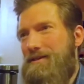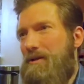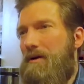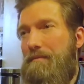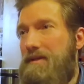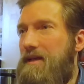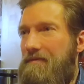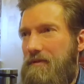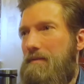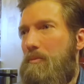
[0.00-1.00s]
So, but
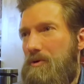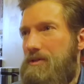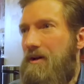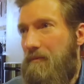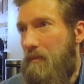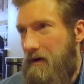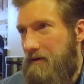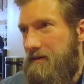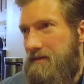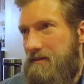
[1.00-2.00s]
definitely more
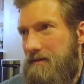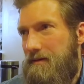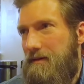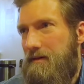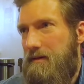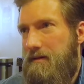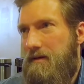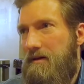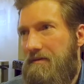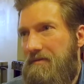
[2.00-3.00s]
self-awareness
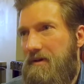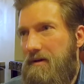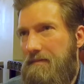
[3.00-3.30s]
of